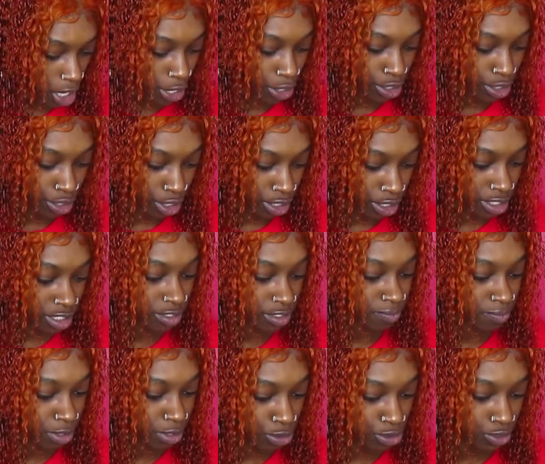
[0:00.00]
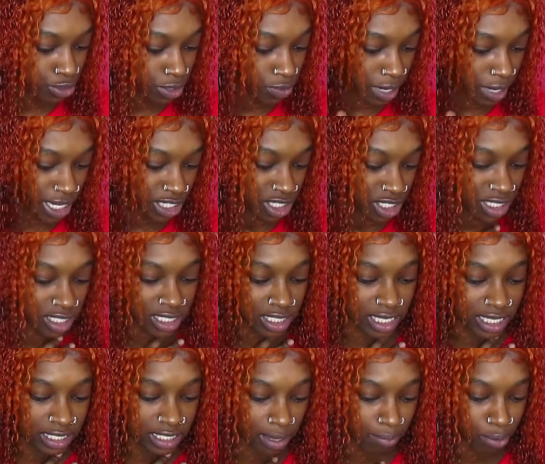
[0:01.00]
nurse Mildred Ratched
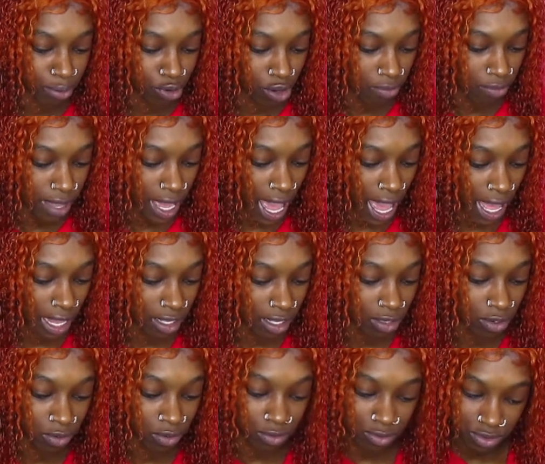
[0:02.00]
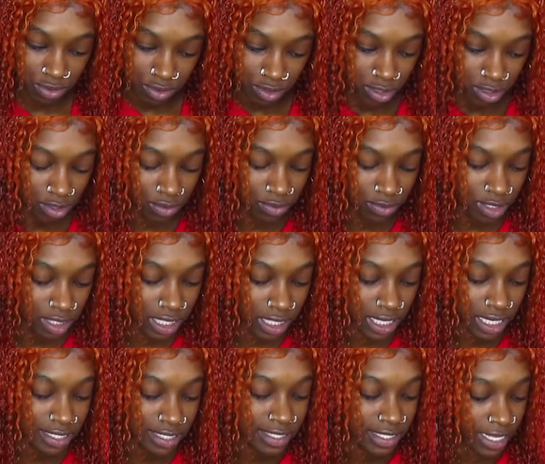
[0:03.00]
seeks employment at Lu
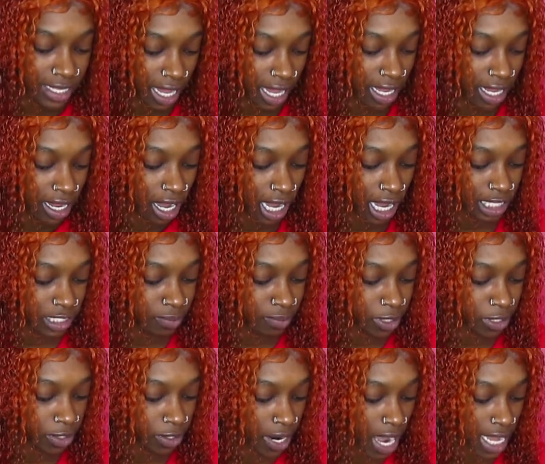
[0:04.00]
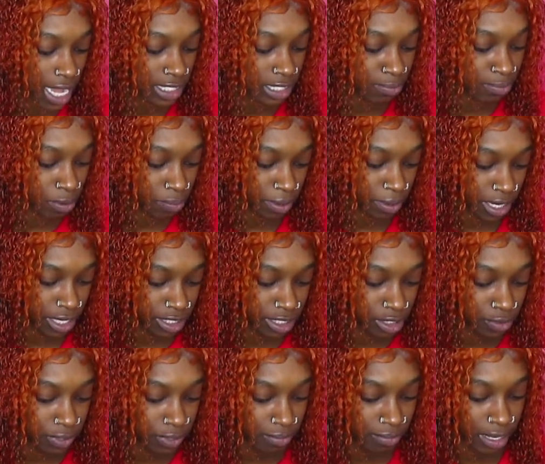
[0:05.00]
Lucia State Hospital as it prepares
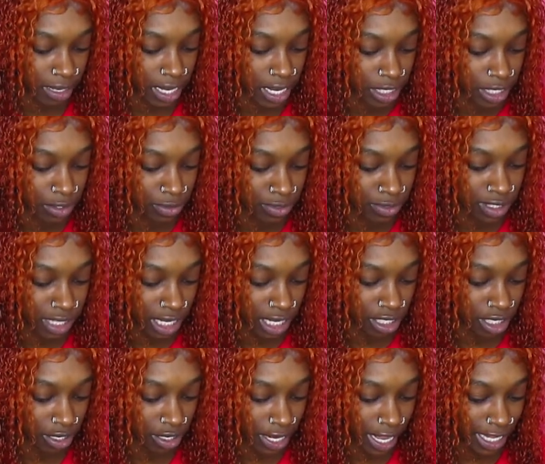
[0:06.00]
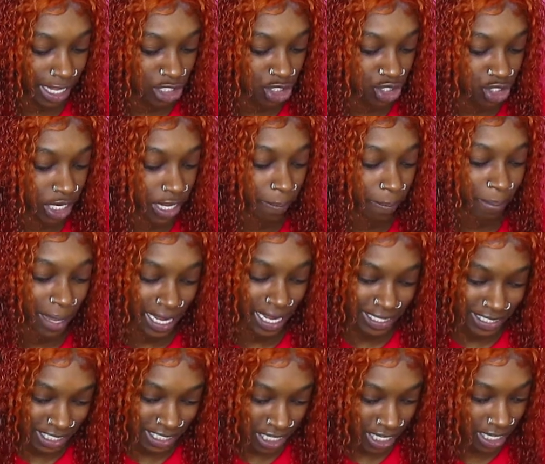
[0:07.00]
to admit a new psychiatric
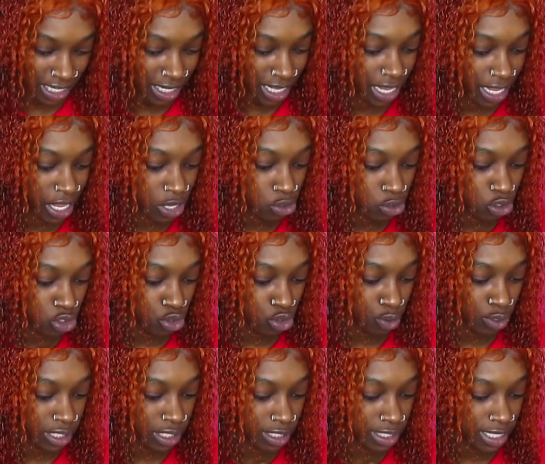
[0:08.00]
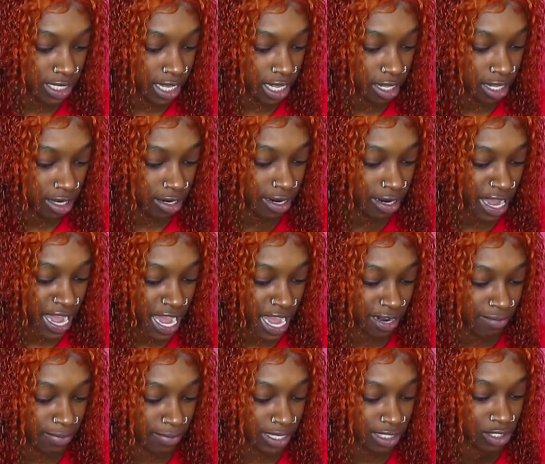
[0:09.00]
patient, notorious killer
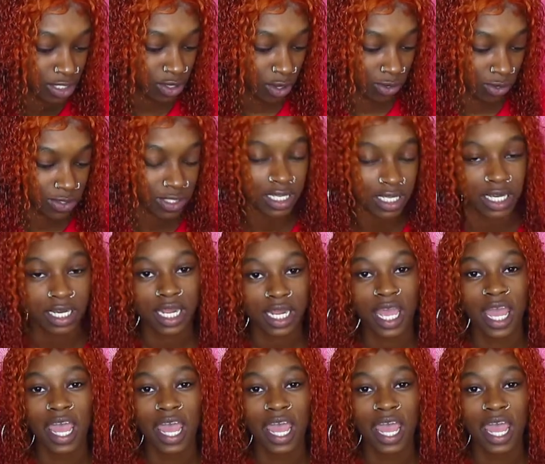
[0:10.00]
Edmund Tolson.